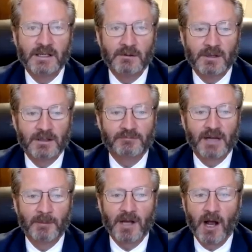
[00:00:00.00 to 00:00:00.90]
Well,
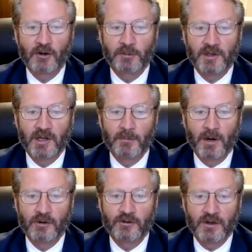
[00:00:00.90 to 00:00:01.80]
I'm Congressman Tim
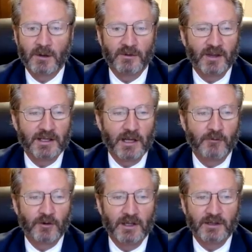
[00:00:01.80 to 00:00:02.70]
Burchett, and I want to thank y'all
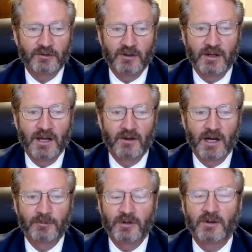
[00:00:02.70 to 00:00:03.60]
for listening to another
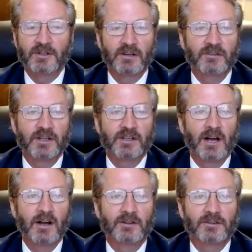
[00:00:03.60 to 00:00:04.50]
episode of Tennessee
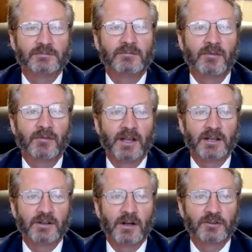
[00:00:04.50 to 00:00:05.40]
Talks. And
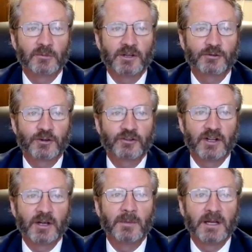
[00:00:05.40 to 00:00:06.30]
thank y'all so much for
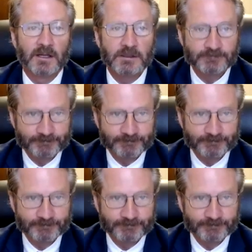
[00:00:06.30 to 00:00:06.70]
sending me here.